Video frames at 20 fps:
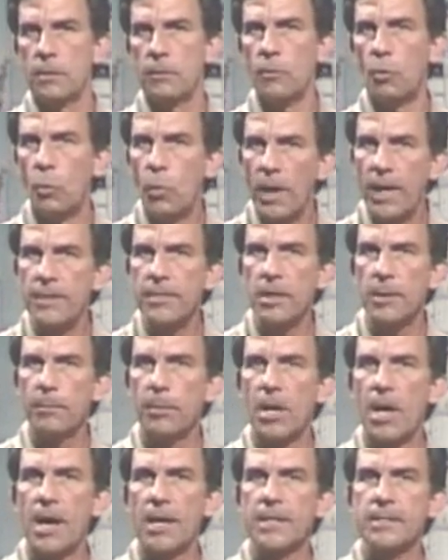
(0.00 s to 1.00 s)
The way that a
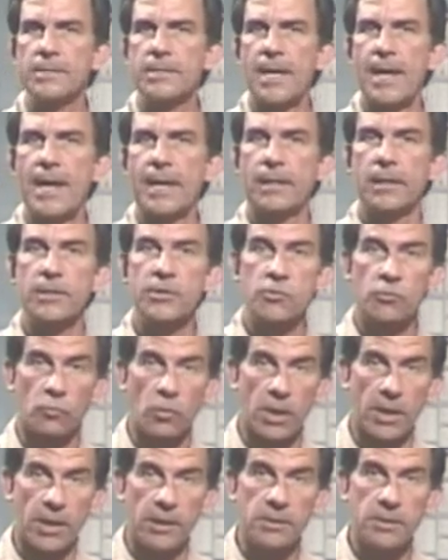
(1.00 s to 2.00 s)
block and tackle is
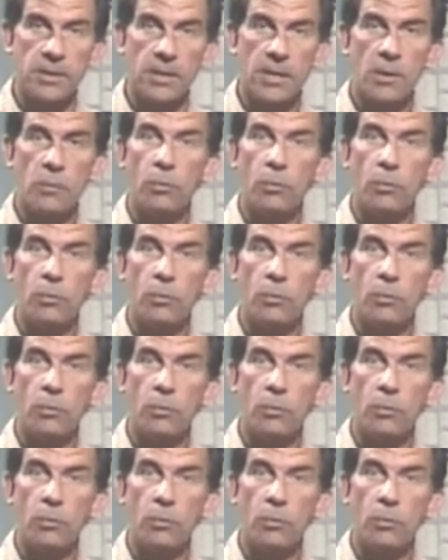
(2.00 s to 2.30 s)
rigged